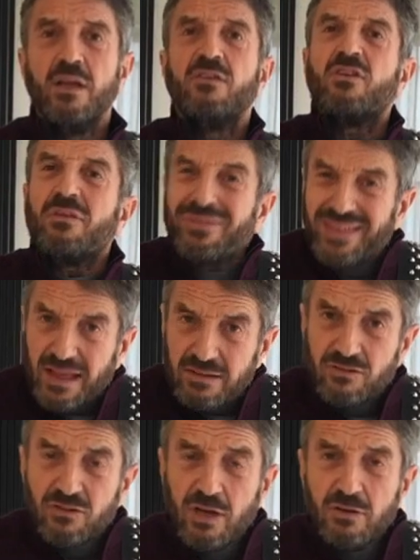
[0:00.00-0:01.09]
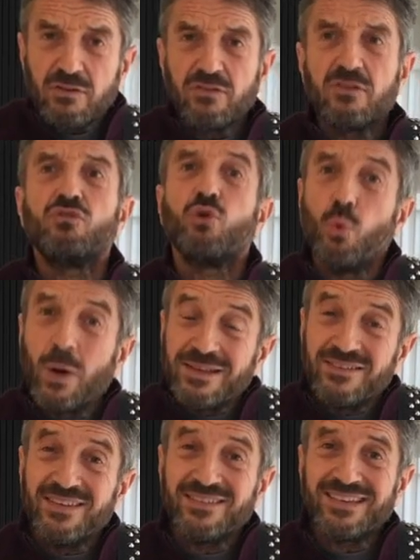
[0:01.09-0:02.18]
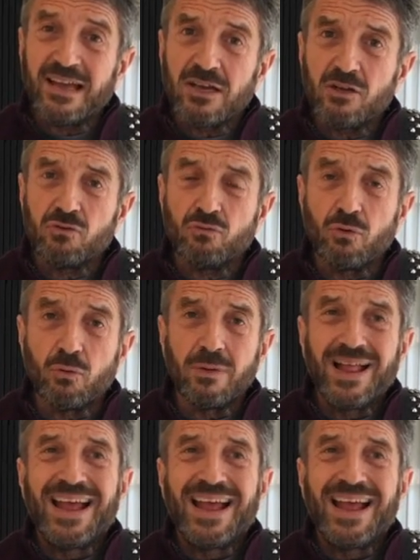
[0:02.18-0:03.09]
So that's known as the 20-second rule.